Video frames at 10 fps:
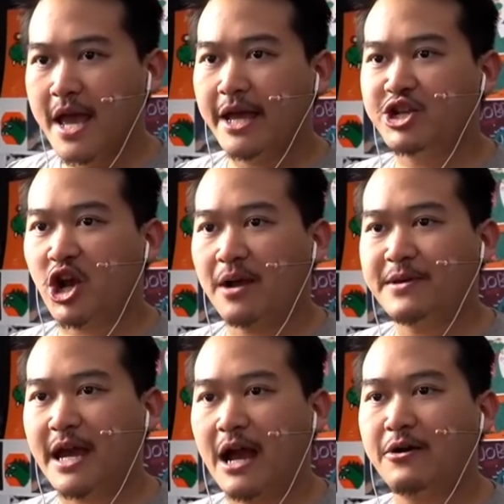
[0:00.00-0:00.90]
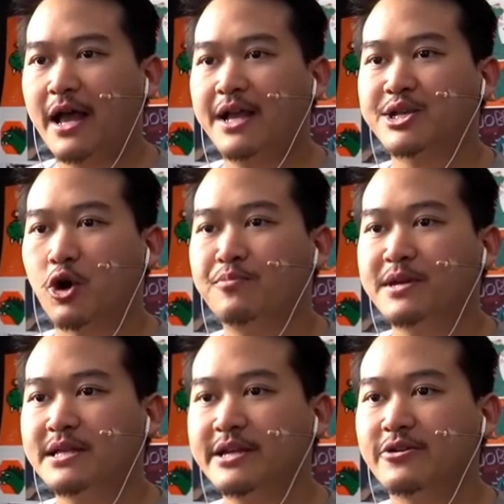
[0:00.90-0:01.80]
Hey Jobby, how has OP
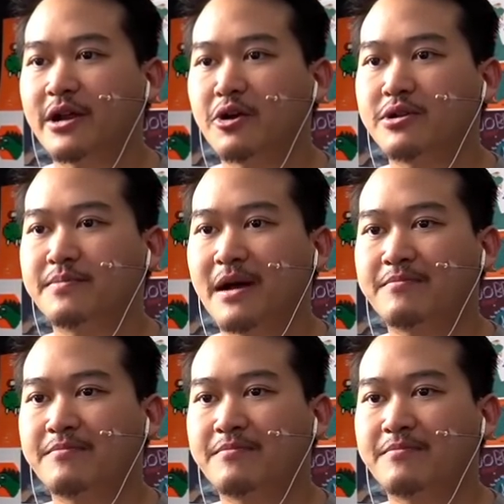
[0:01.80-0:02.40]
Leader held up?